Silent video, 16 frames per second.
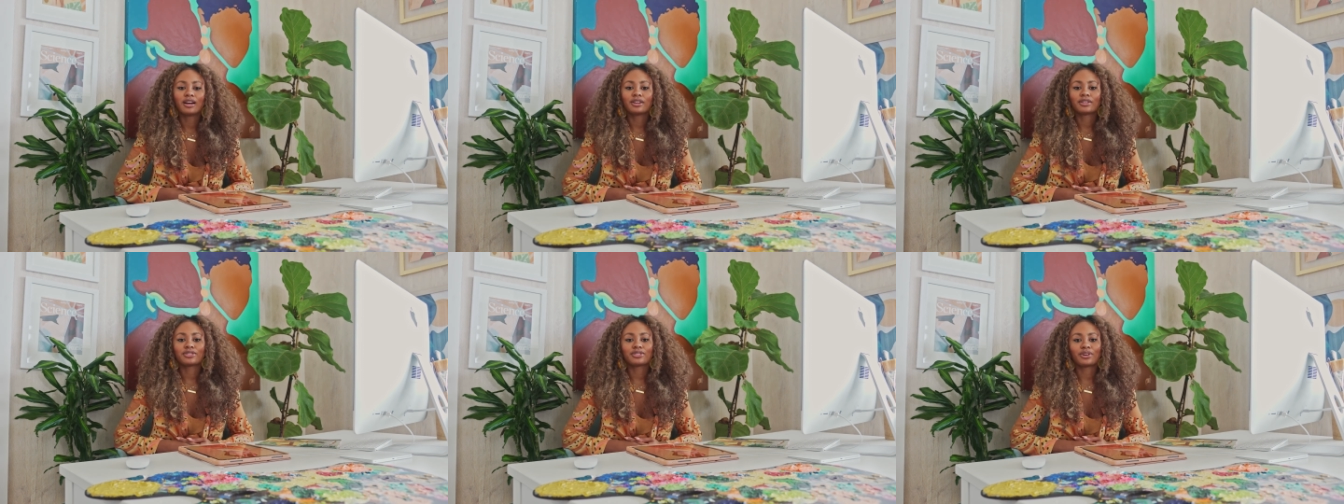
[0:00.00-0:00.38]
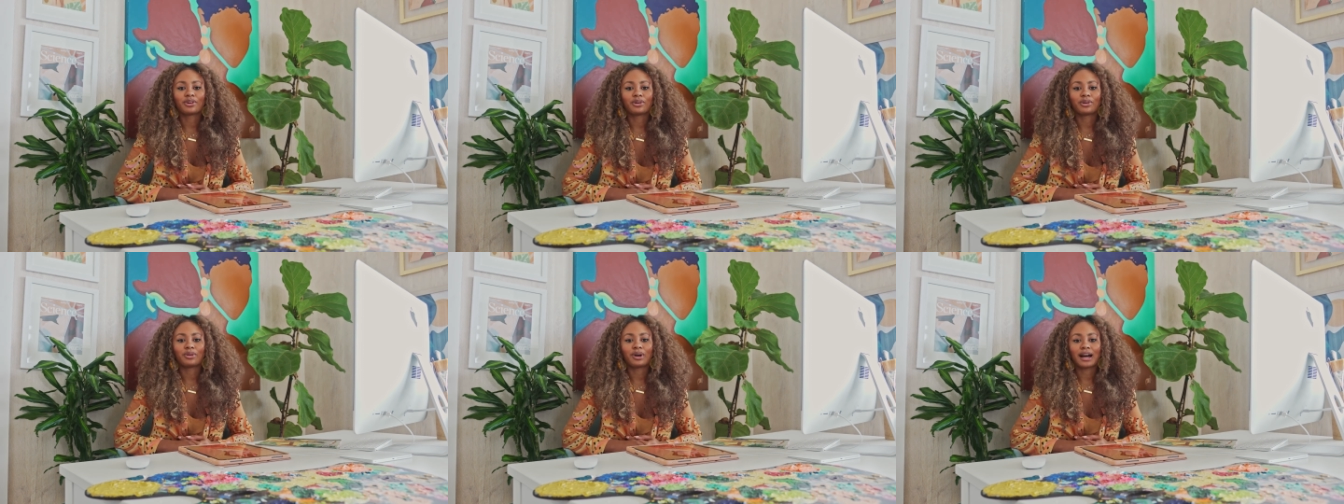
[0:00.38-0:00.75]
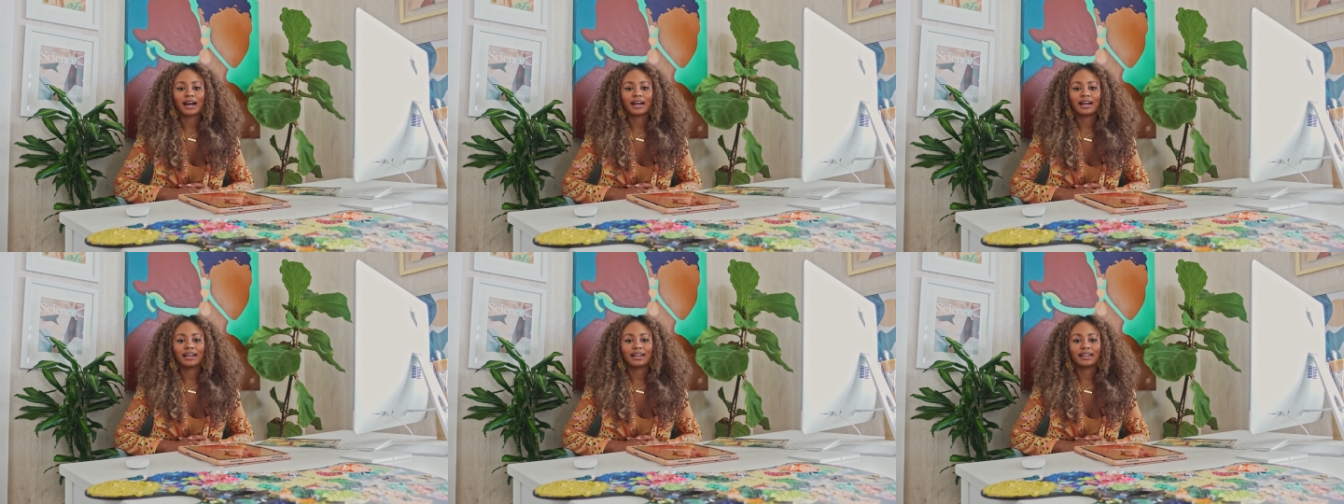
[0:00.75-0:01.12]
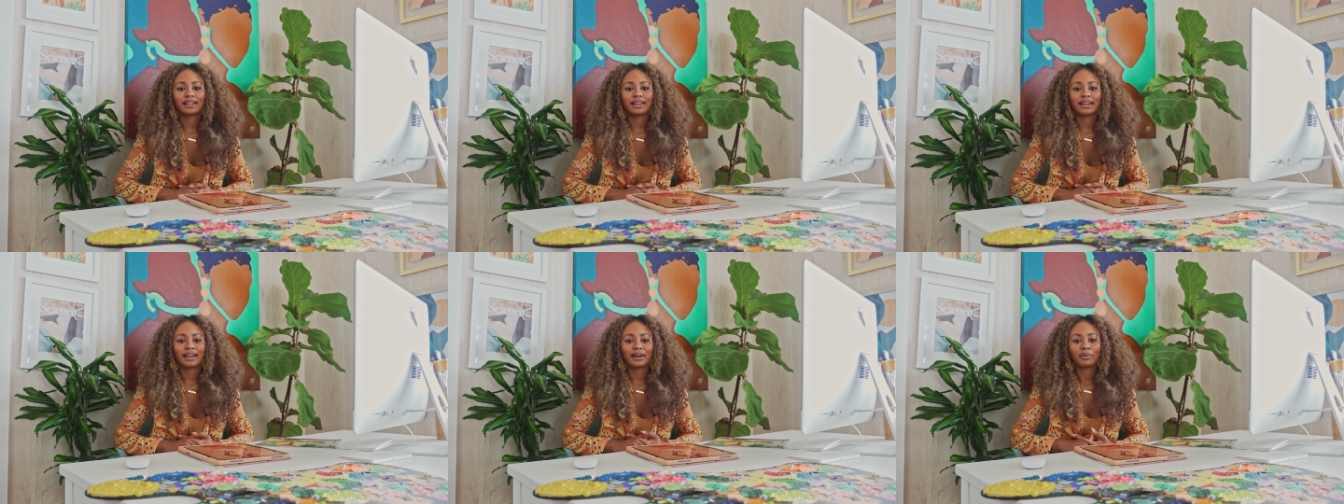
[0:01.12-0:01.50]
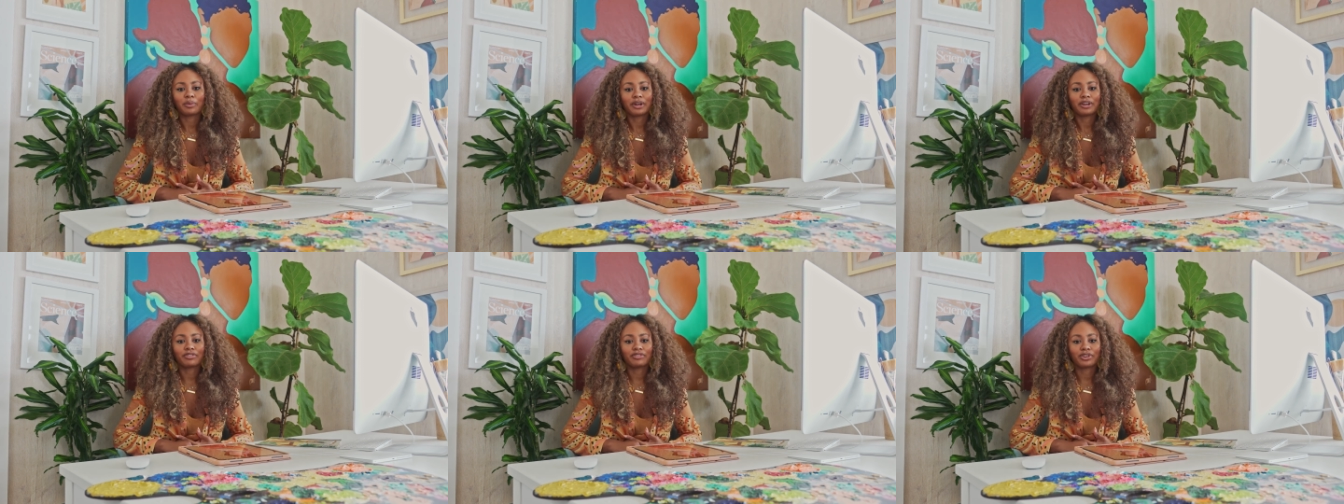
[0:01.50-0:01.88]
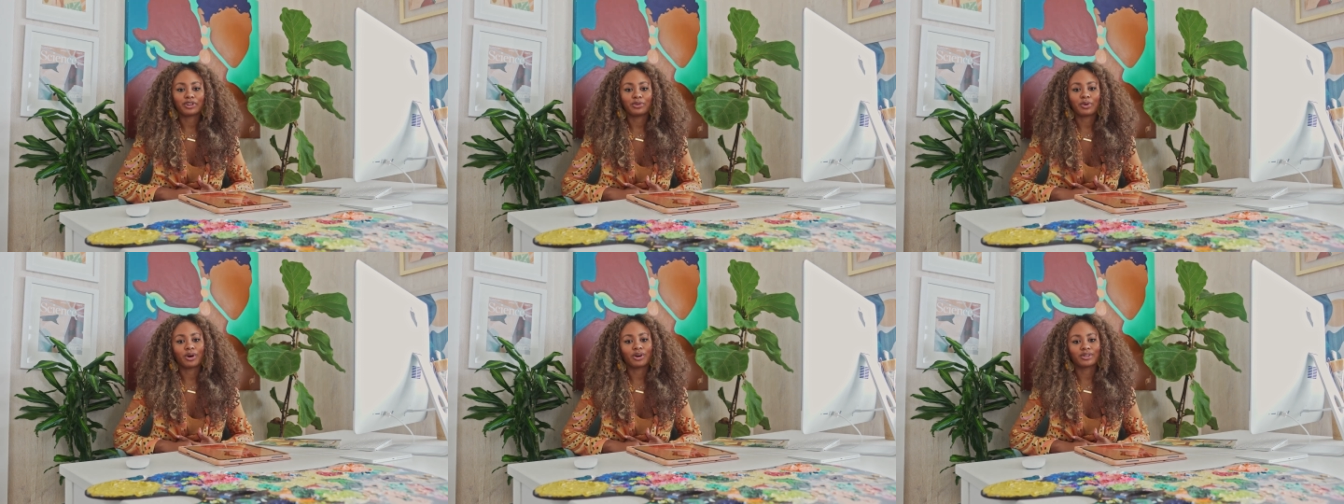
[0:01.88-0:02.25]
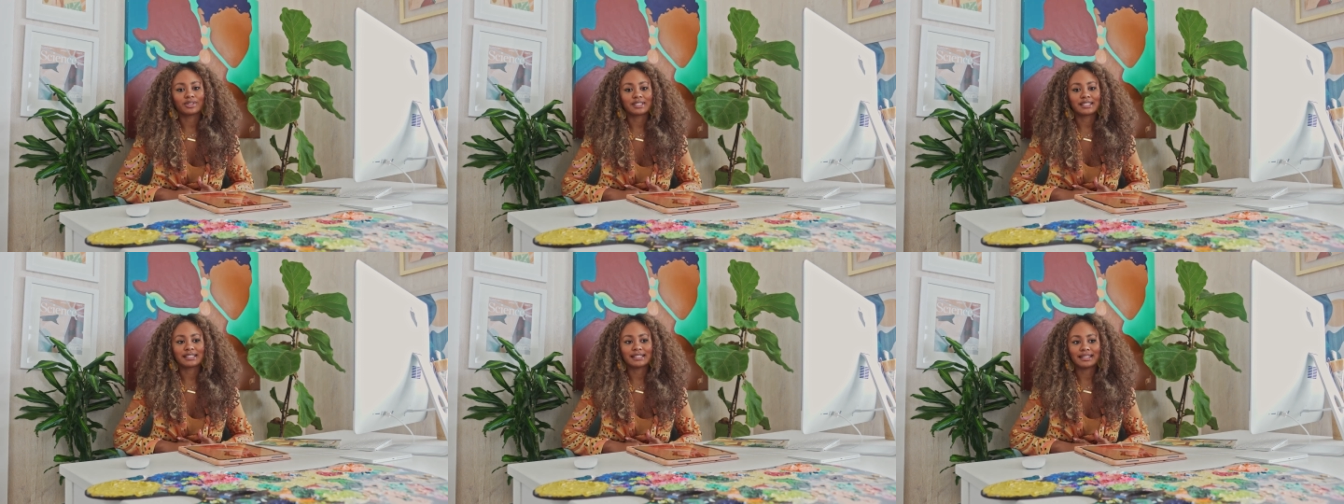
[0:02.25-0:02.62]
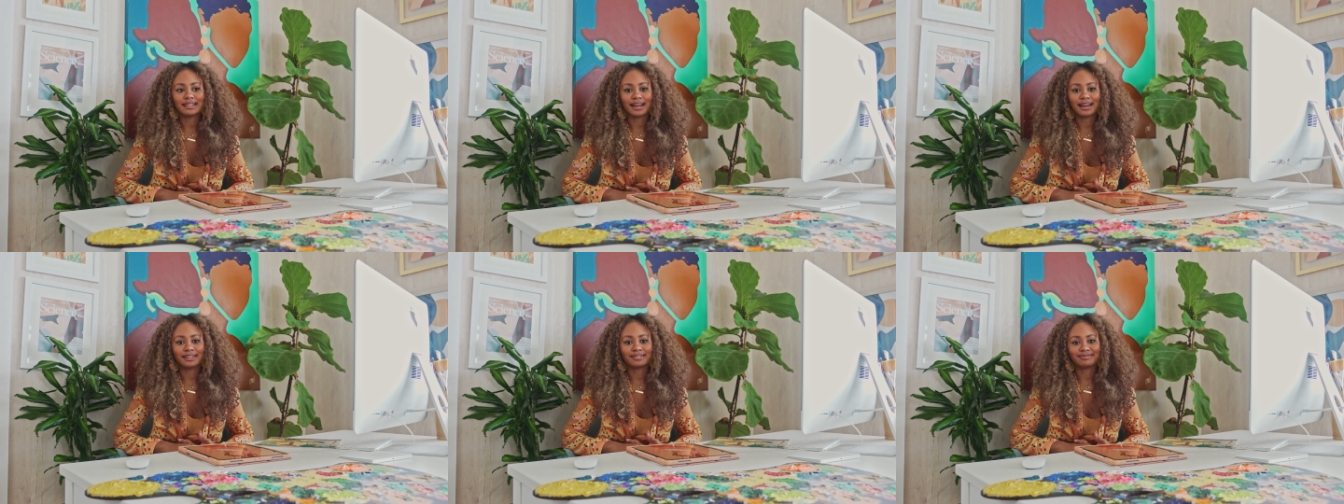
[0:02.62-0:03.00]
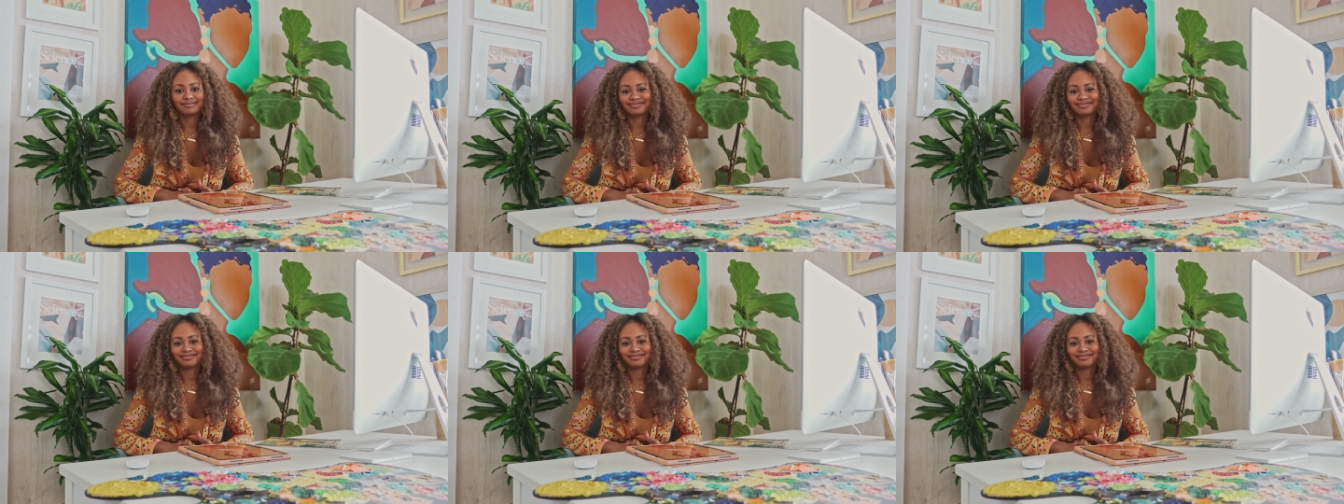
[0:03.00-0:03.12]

So I can't wait for you all to see that.